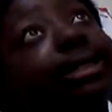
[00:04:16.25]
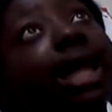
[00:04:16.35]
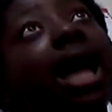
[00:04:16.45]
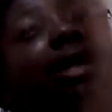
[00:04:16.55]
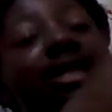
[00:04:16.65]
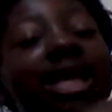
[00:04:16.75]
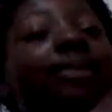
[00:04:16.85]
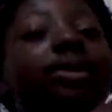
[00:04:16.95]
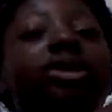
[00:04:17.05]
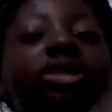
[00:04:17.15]
that
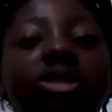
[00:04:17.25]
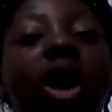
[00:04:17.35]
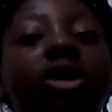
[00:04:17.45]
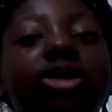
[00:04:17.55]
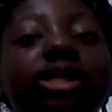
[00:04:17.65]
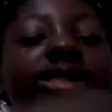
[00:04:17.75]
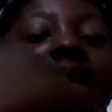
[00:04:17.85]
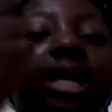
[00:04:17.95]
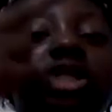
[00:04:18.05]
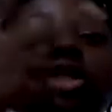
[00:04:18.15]
neighbor's daughters because
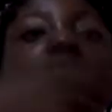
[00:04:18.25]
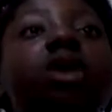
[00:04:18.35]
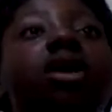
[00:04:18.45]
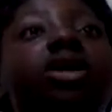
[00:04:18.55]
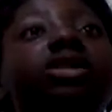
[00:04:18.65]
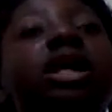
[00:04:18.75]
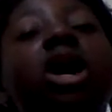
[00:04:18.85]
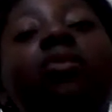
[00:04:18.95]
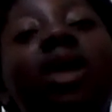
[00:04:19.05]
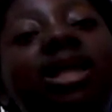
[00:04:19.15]
they had two daughters
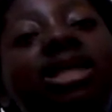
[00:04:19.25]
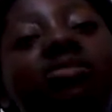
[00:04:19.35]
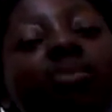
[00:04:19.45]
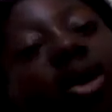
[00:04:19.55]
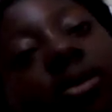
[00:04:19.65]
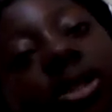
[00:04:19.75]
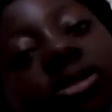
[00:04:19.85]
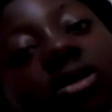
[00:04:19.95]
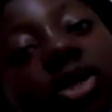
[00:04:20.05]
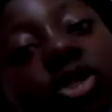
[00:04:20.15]
we had these
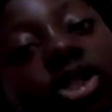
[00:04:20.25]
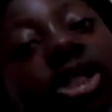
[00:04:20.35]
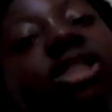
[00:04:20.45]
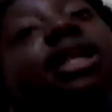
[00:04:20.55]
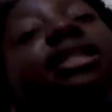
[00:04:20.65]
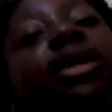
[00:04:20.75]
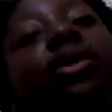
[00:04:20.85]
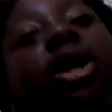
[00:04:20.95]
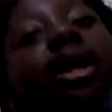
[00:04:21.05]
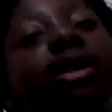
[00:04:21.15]
berries on our trees they
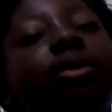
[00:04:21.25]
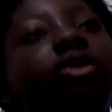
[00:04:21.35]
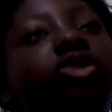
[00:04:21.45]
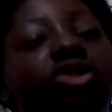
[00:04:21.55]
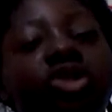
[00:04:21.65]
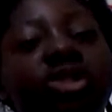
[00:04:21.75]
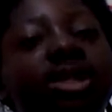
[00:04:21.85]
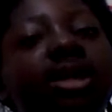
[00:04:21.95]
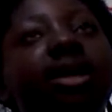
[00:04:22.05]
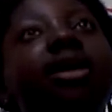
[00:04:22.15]
were not edible just
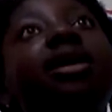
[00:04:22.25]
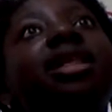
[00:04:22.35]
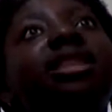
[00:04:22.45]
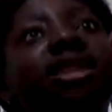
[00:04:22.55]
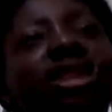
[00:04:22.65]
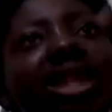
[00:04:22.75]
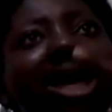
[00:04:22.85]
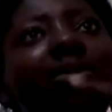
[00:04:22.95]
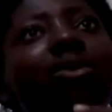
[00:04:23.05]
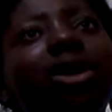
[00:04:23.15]
saying
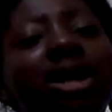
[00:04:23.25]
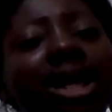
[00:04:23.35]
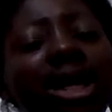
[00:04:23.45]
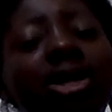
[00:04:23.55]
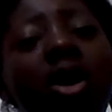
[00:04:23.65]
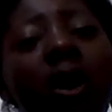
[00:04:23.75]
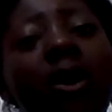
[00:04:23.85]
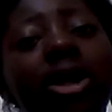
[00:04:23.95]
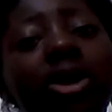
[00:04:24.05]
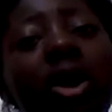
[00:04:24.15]
they were in
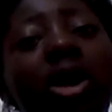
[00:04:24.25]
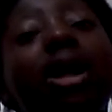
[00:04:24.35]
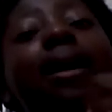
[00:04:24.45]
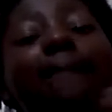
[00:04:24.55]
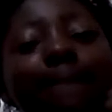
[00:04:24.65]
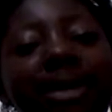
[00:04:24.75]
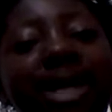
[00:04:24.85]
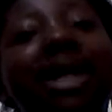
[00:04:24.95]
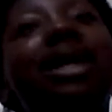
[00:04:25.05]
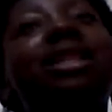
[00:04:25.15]
our yard
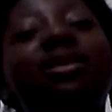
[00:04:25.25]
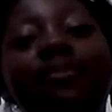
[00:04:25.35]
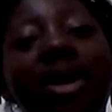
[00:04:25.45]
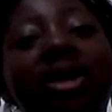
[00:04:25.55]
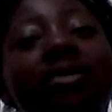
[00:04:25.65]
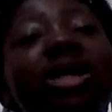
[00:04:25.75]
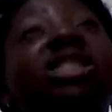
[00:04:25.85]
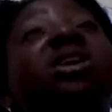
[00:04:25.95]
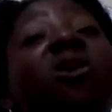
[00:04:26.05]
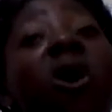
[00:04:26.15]
picking the
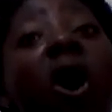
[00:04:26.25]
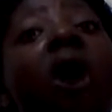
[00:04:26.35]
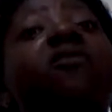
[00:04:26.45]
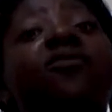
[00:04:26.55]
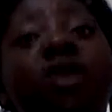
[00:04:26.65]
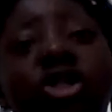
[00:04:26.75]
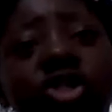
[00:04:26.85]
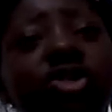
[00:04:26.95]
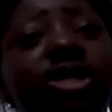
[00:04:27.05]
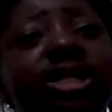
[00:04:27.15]
berries off of our
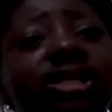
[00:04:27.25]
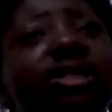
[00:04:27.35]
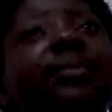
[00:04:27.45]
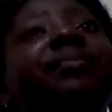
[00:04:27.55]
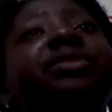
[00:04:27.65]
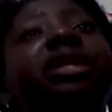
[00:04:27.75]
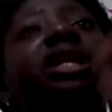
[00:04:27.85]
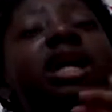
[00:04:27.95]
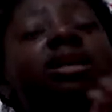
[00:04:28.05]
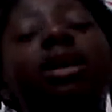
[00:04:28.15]
trees.
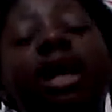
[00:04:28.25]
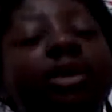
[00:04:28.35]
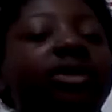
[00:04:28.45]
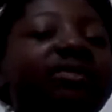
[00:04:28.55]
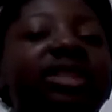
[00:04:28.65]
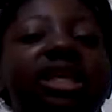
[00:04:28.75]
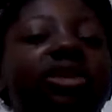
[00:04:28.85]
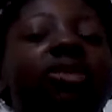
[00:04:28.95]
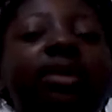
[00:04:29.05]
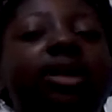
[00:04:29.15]
And I, I don't even
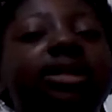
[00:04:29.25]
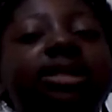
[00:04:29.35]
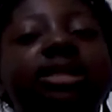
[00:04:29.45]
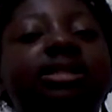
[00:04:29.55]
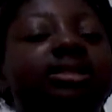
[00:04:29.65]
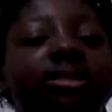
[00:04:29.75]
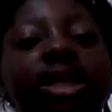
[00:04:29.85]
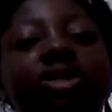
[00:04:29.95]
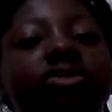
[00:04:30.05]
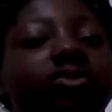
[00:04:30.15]
think they're berries because
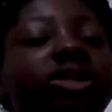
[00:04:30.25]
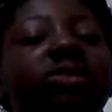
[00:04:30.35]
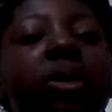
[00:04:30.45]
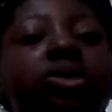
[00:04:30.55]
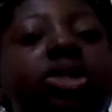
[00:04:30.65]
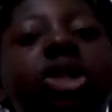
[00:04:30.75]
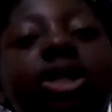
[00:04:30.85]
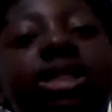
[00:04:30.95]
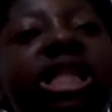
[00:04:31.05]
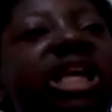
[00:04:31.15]
they were supposed to
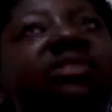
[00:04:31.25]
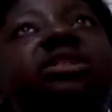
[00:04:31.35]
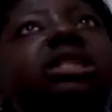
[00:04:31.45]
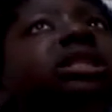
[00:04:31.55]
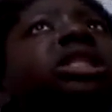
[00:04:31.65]
turn into leaves.